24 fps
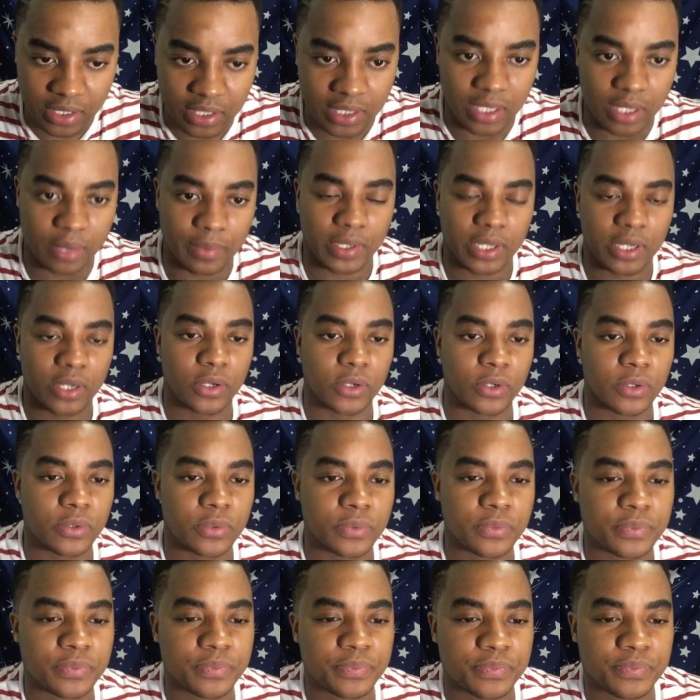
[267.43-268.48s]
There we go.
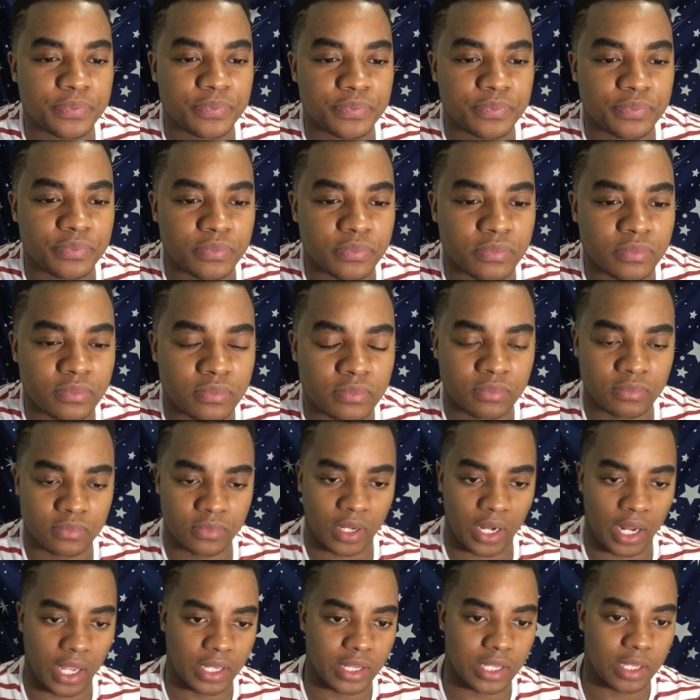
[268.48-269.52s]

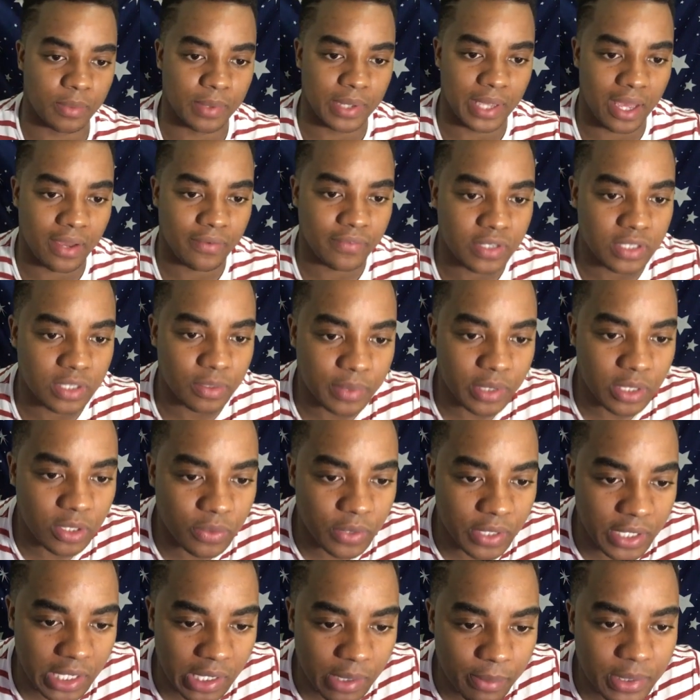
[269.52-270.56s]
There we have it. Then we go
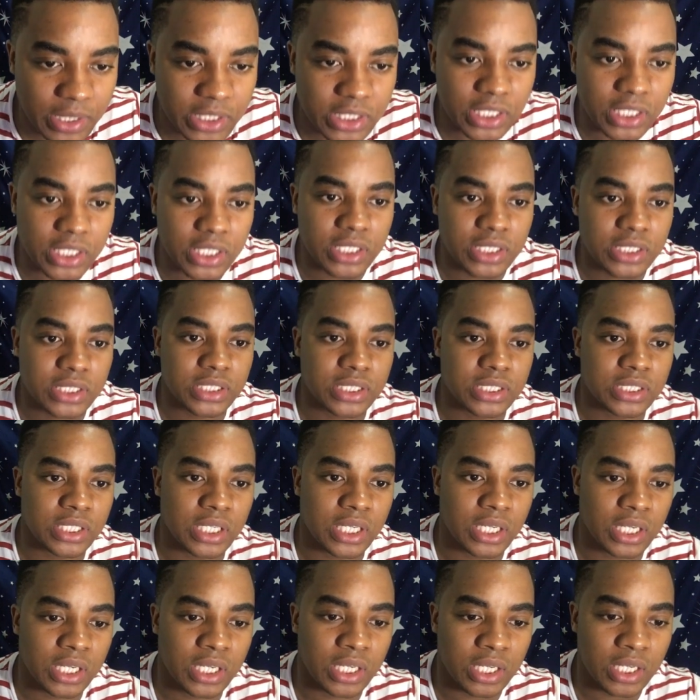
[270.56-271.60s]
with images,
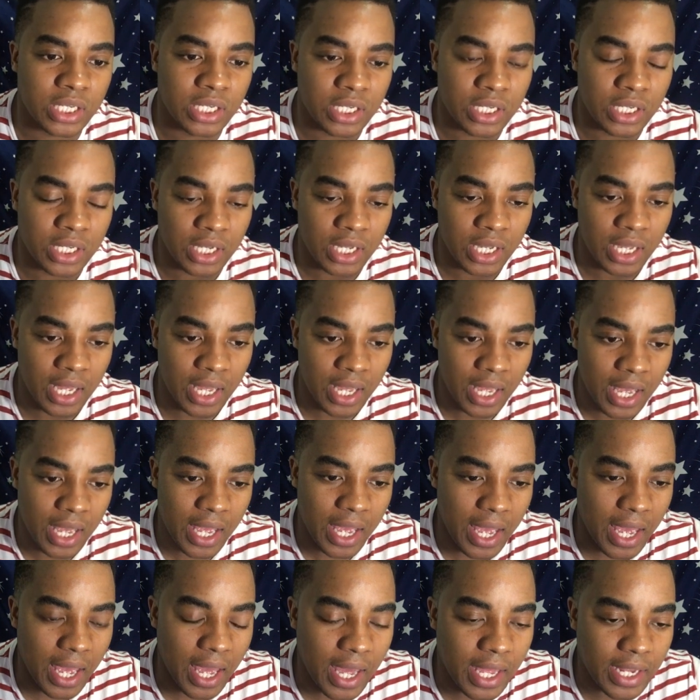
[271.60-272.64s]

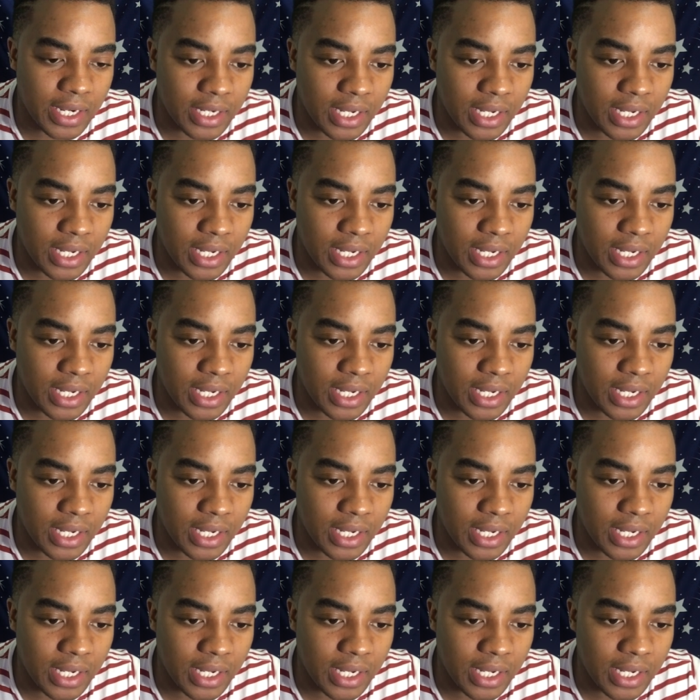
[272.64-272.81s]
and